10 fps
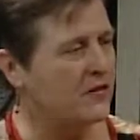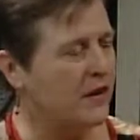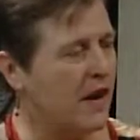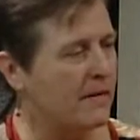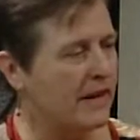
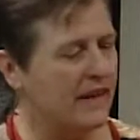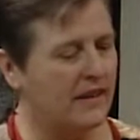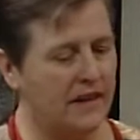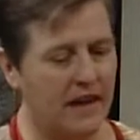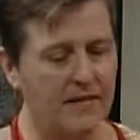very for coming
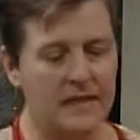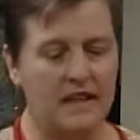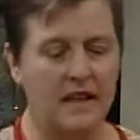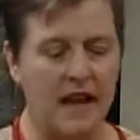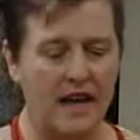welcome. in. You gave us a
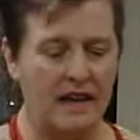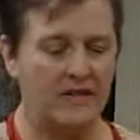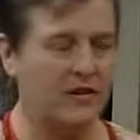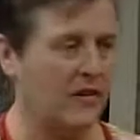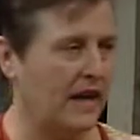lot
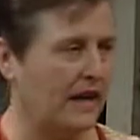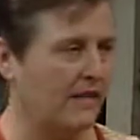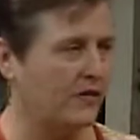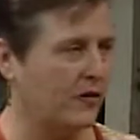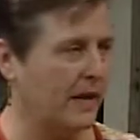of great
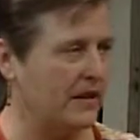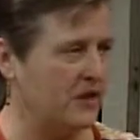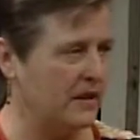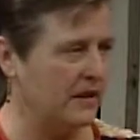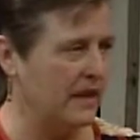
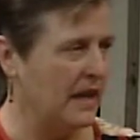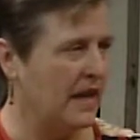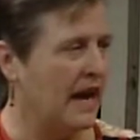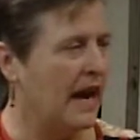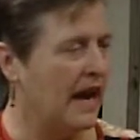information.
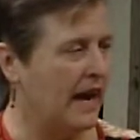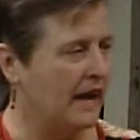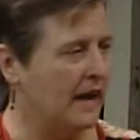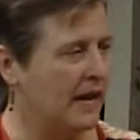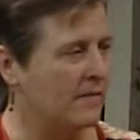
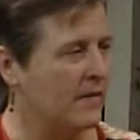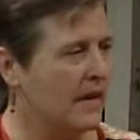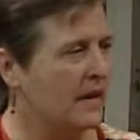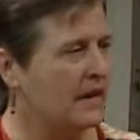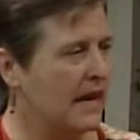And um,
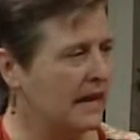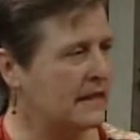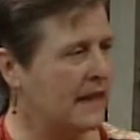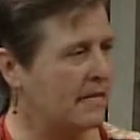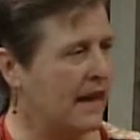next
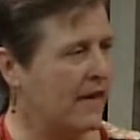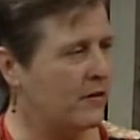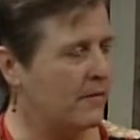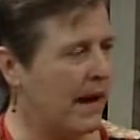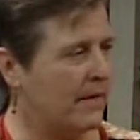time I have
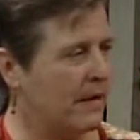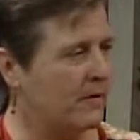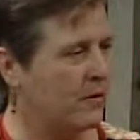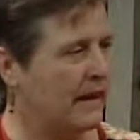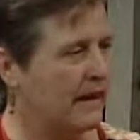you back,
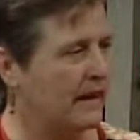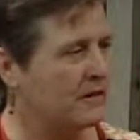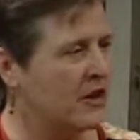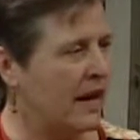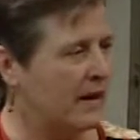maybe we can
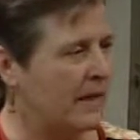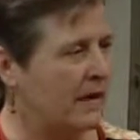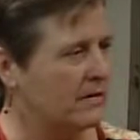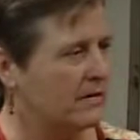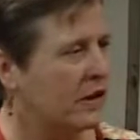talk
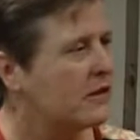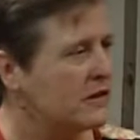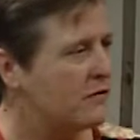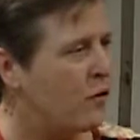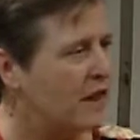about
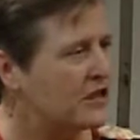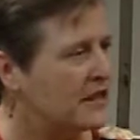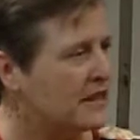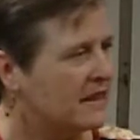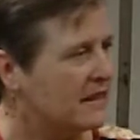Wrinkles of
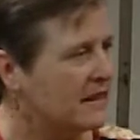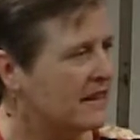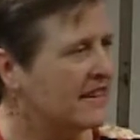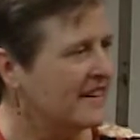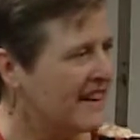Washington. We